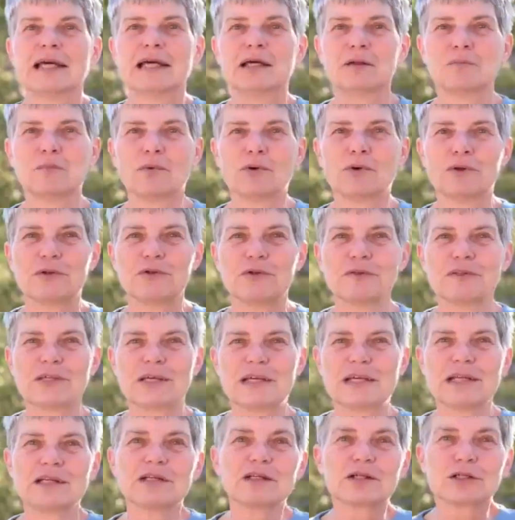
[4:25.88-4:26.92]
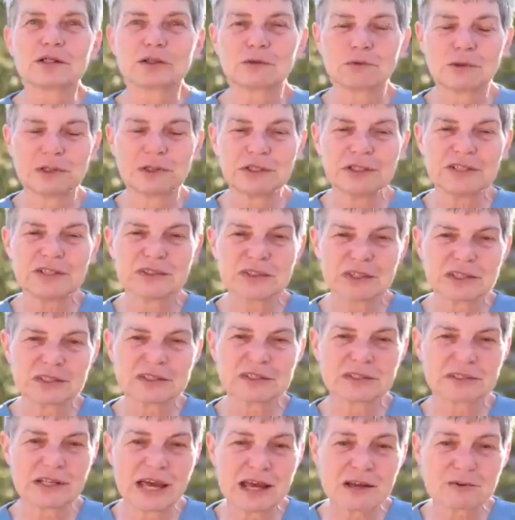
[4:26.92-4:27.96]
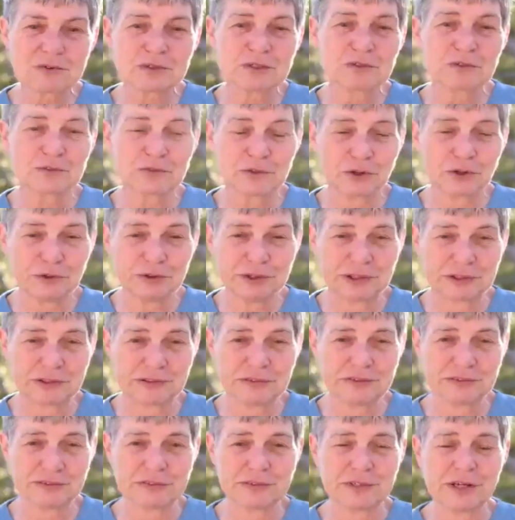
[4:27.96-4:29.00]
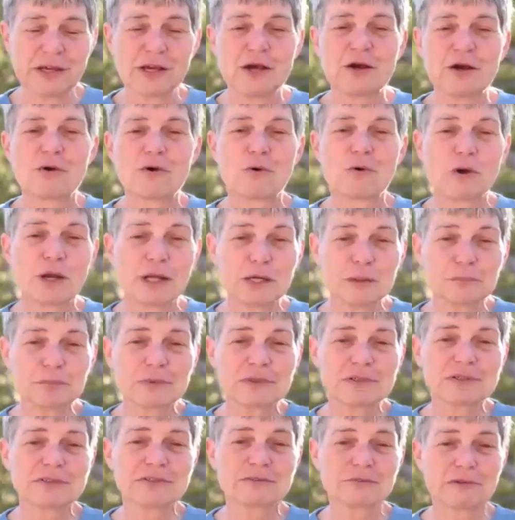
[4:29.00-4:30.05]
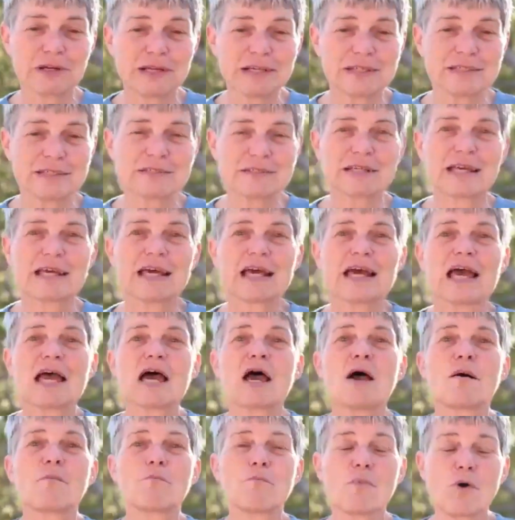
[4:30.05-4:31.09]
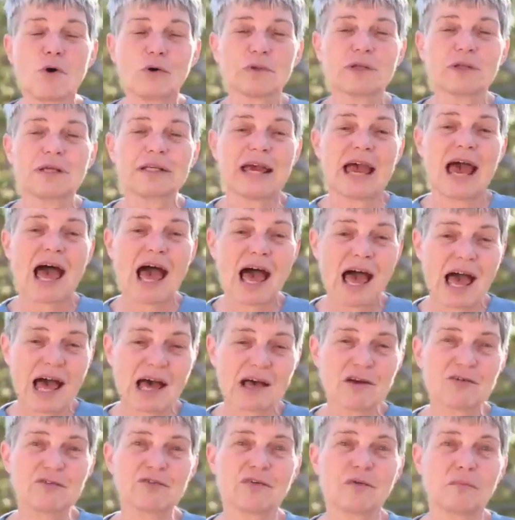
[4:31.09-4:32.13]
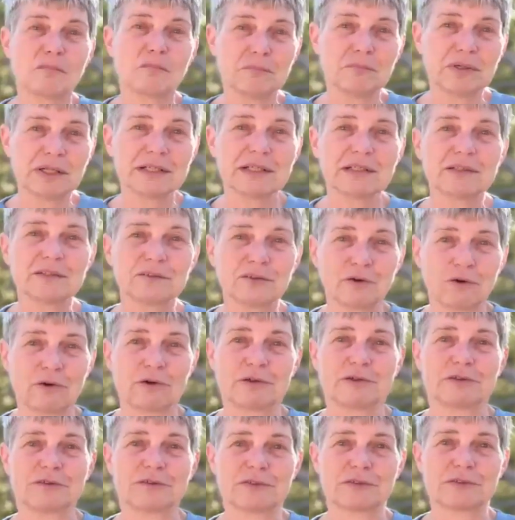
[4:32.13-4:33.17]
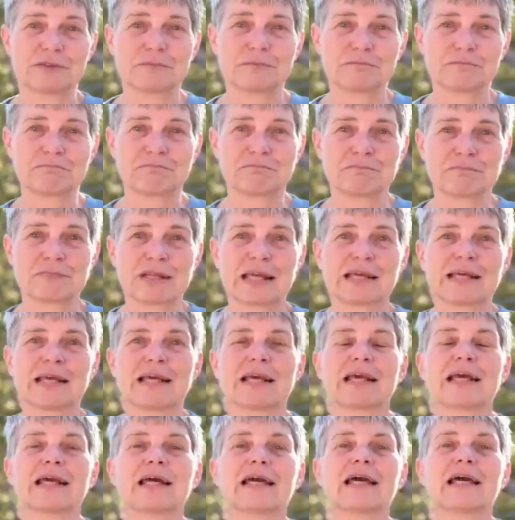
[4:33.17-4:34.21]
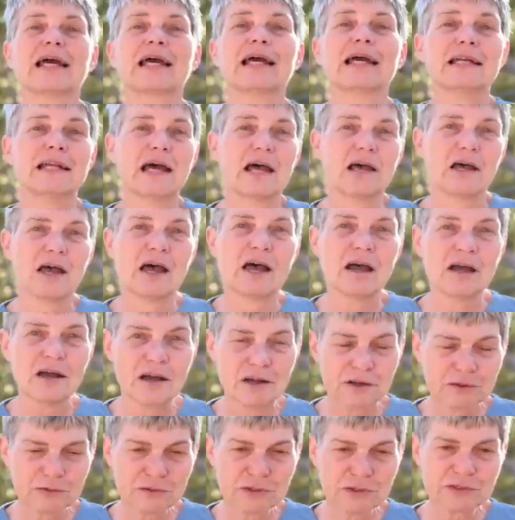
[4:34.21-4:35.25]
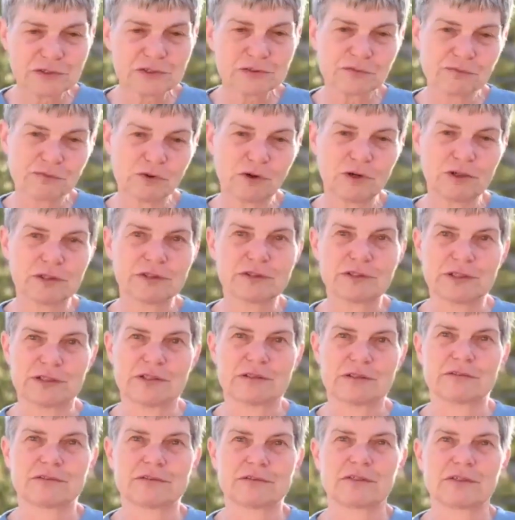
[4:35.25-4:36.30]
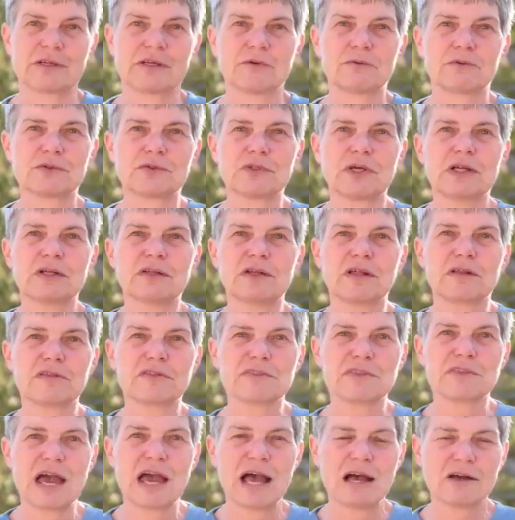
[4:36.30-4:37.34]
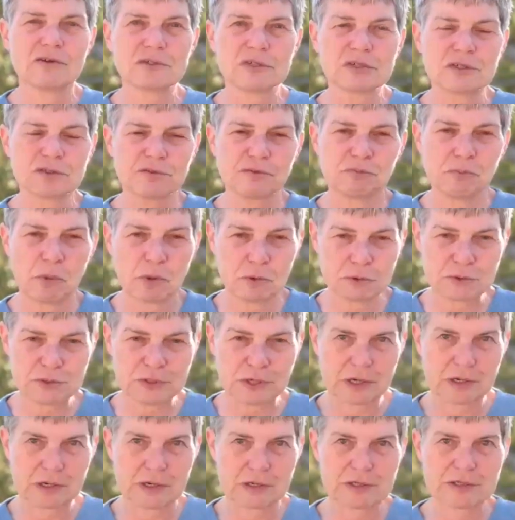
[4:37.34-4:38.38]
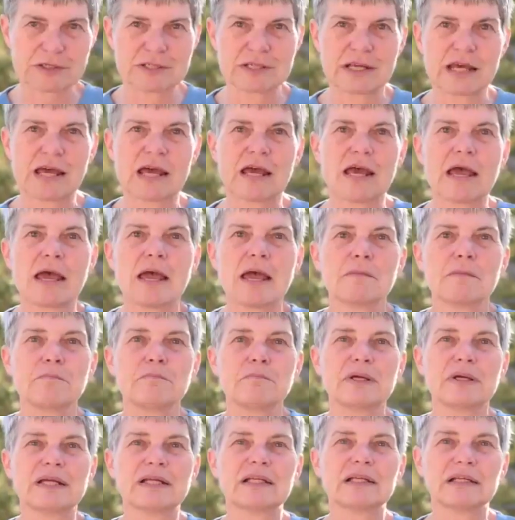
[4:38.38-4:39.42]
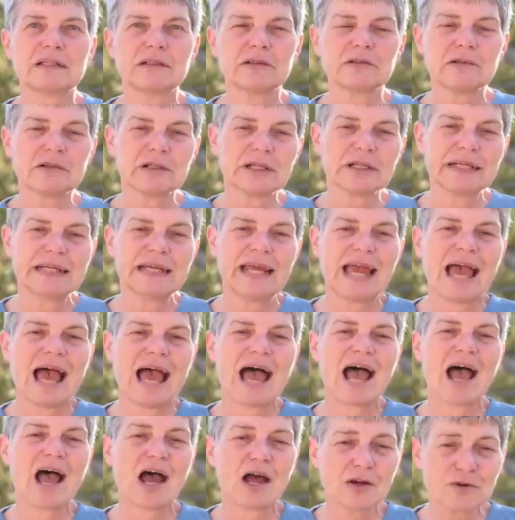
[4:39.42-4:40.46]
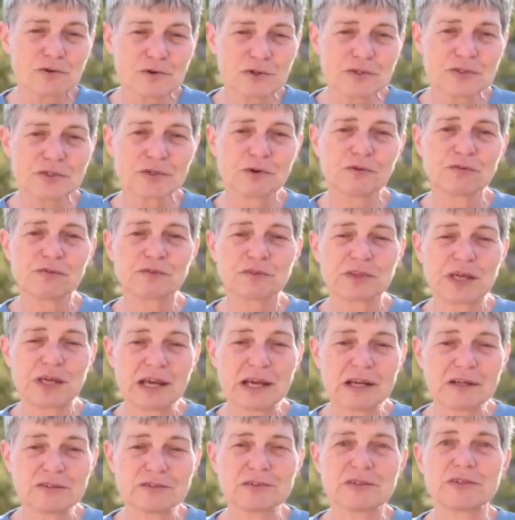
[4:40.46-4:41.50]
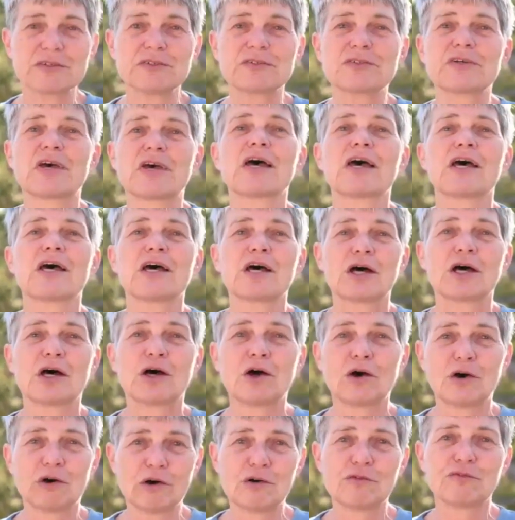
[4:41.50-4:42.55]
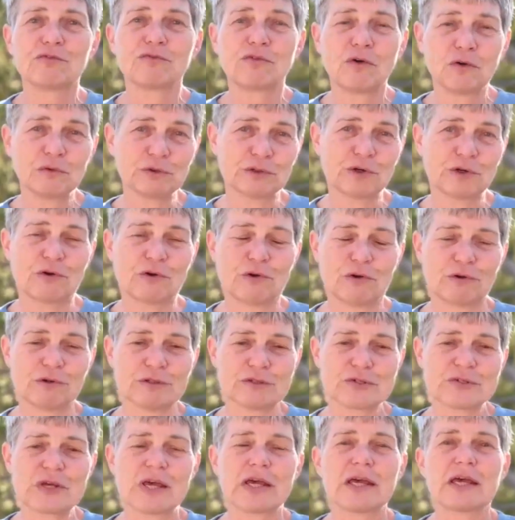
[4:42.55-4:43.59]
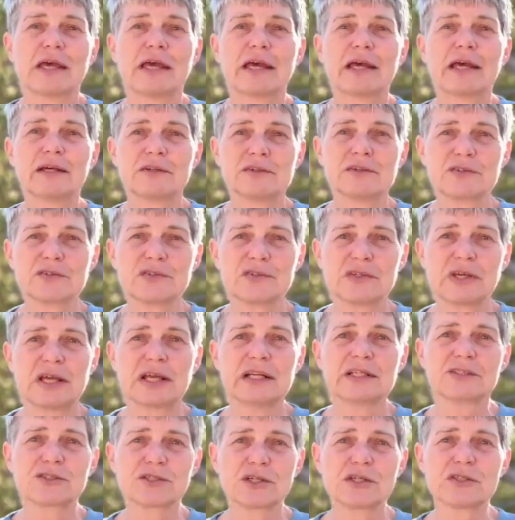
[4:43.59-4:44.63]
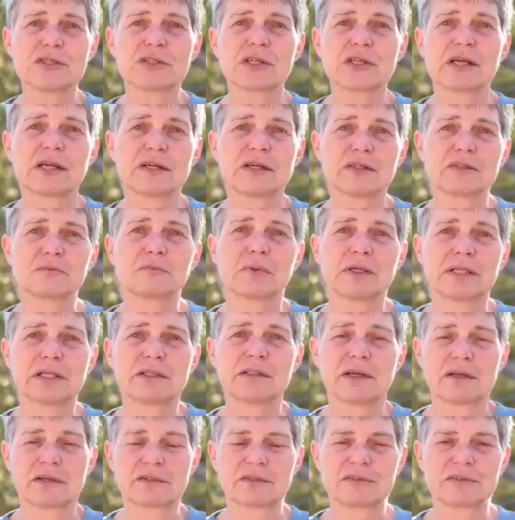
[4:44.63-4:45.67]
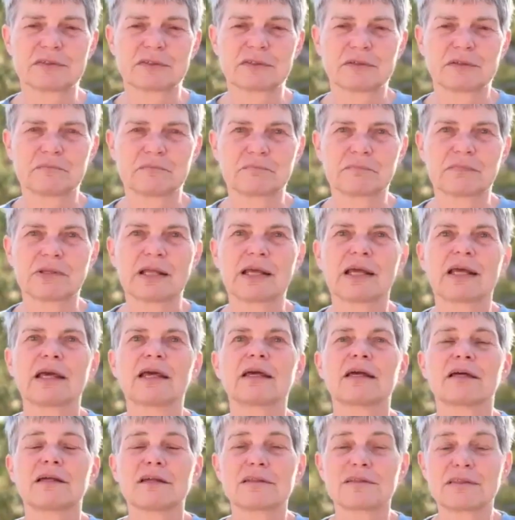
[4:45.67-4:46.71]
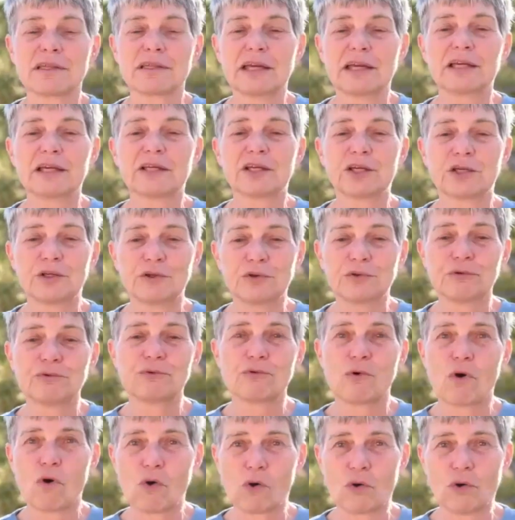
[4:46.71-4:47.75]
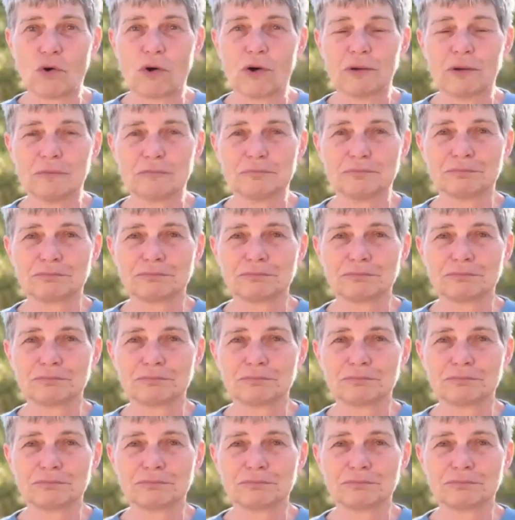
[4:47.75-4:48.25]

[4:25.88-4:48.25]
and more than 26,000 donors who helped us raise more than $500,000. And our hundreds of volunteers who sent thousands of postcards, made literally hundreds of thousands of phone calls, and sent just as many texts. Thank you all.